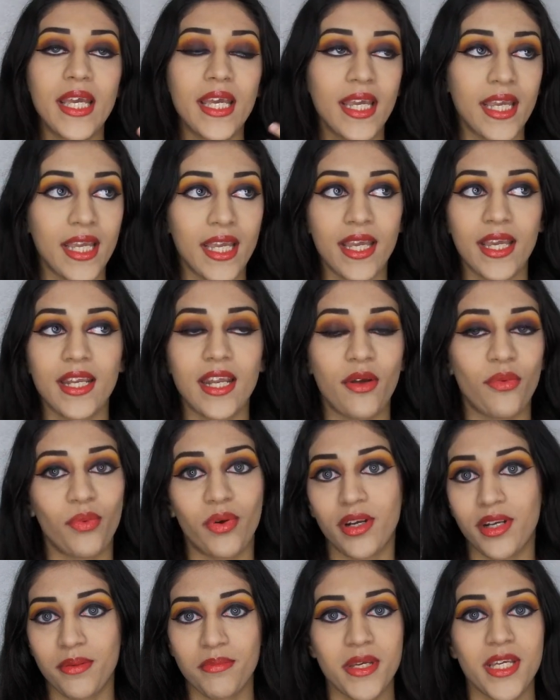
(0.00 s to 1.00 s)
and I
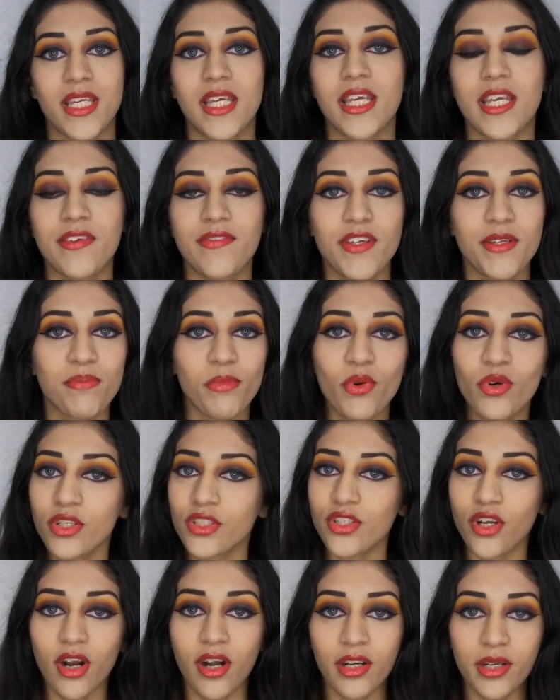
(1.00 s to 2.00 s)
wanted to make it even more
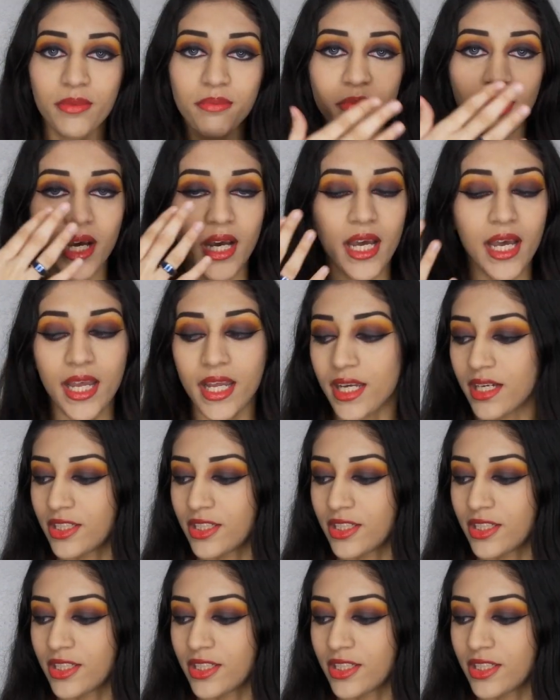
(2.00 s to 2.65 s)
dark by